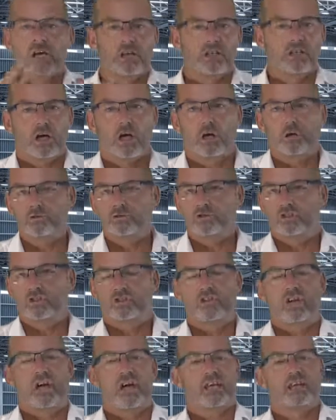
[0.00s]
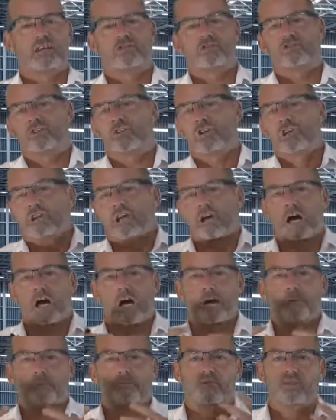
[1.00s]
culture change,
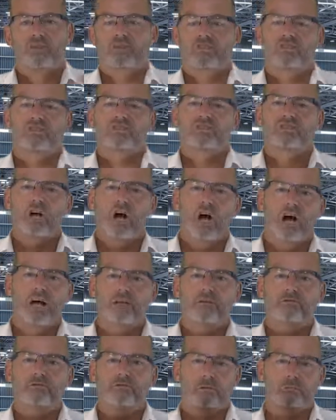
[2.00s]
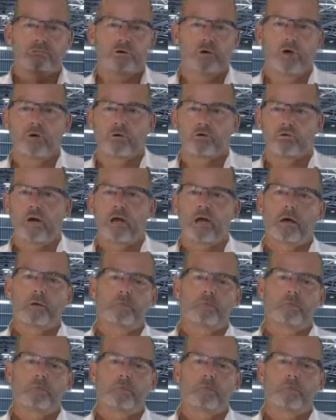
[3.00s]
the design of the program,